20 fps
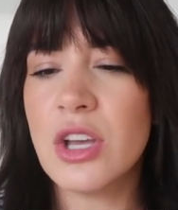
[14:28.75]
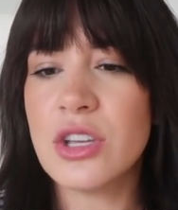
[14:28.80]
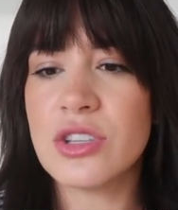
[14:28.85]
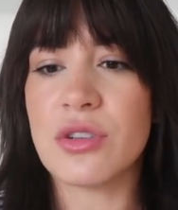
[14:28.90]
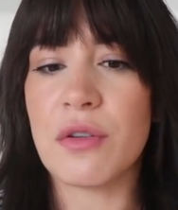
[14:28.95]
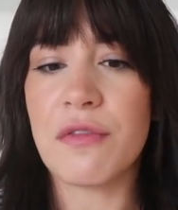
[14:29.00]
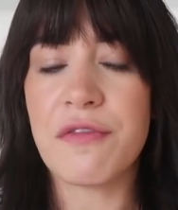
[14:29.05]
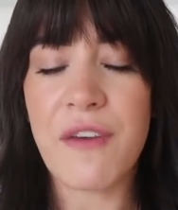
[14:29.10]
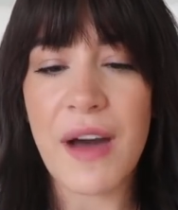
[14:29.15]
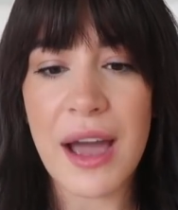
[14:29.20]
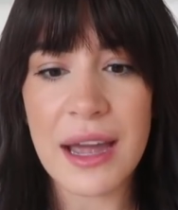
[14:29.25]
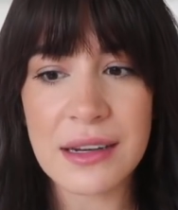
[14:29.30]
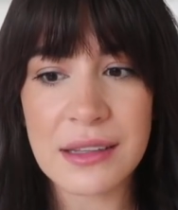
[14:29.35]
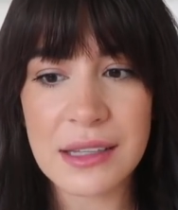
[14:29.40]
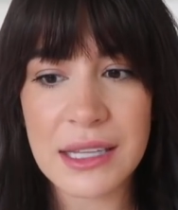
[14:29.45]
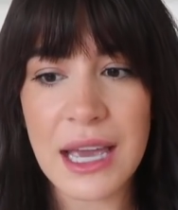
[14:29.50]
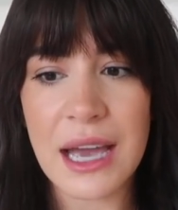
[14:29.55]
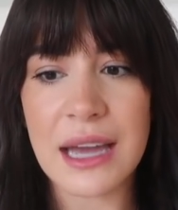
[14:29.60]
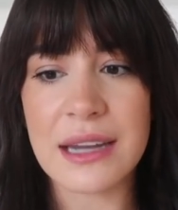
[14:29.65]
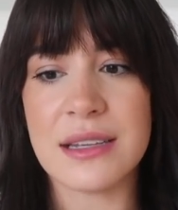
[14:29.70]
So
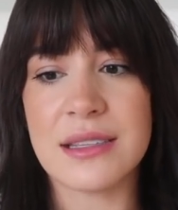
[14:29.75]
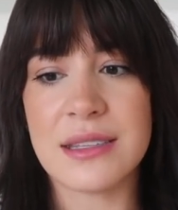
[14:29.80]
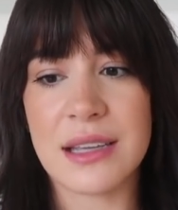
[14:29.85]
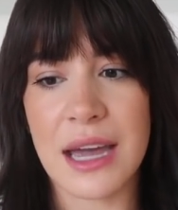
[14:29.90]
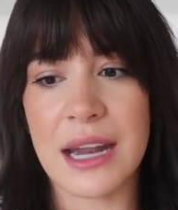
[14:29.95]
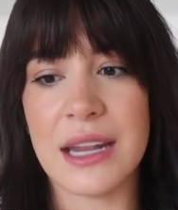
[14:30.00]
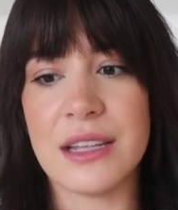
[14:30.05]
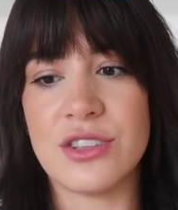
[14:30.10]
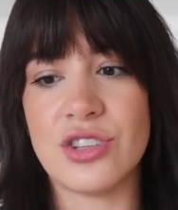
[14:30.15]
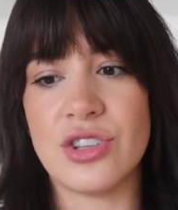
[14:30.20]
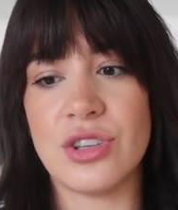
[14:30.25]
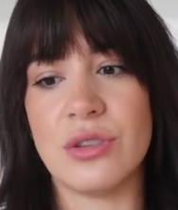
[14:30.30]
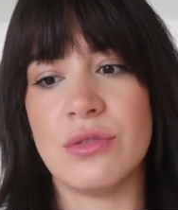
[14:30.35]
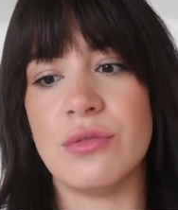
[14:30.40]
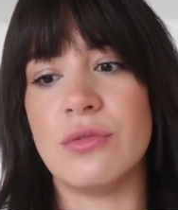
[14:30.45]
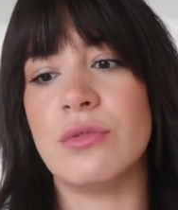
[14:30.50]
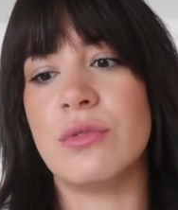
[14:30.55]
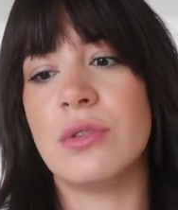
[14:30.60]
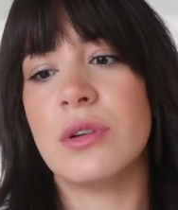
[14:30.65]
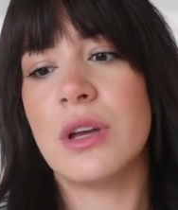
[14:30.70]
finally I decided
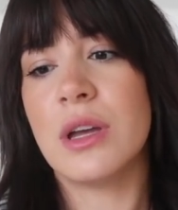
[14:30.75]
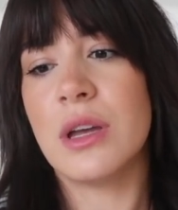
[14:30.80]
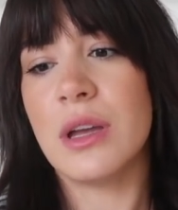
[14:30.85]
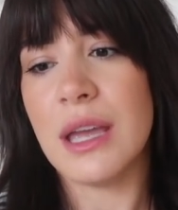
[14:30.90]
to